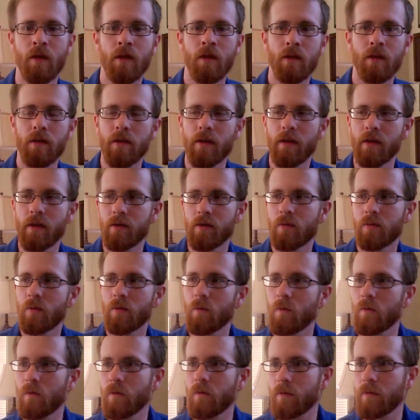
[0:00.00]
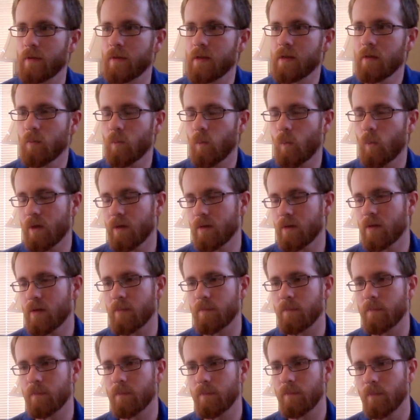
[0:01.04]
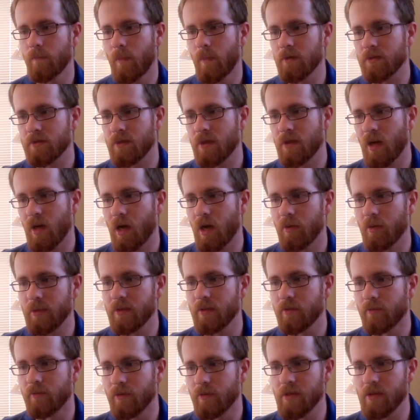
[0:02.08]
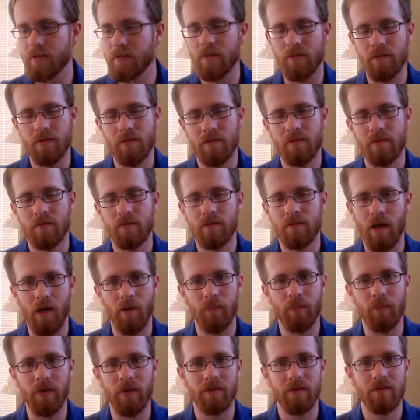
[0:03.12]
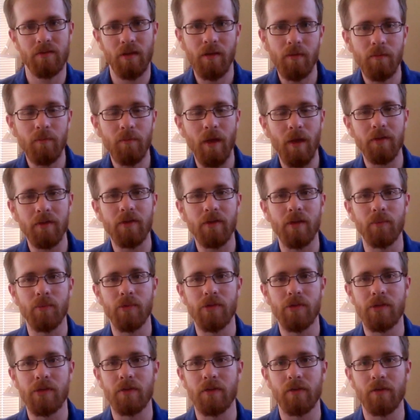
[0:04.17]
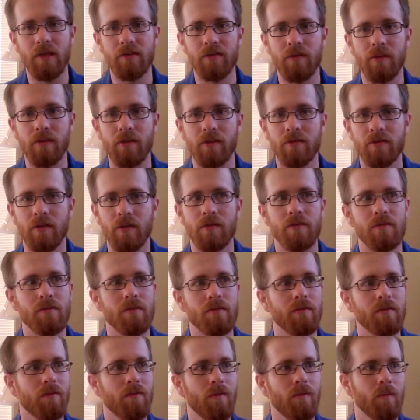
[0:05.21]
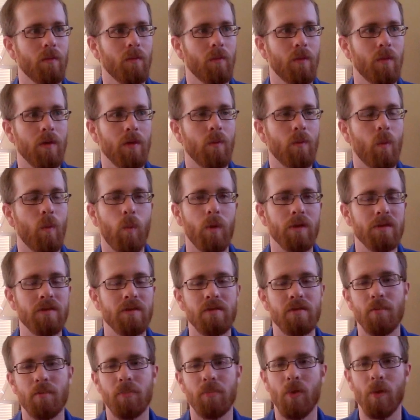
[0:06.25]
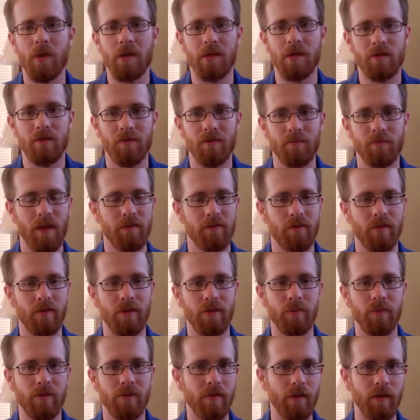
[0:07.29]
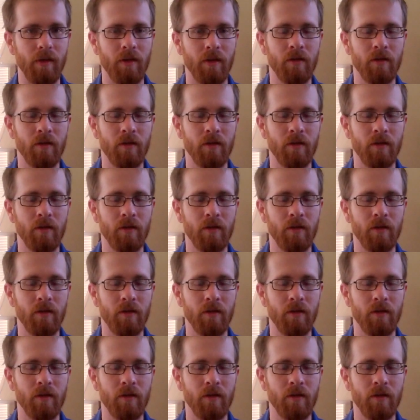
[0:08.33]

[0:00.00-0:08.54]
Now, one of the most common research topics in mental imagery research is, like, what's the point of mental imagery?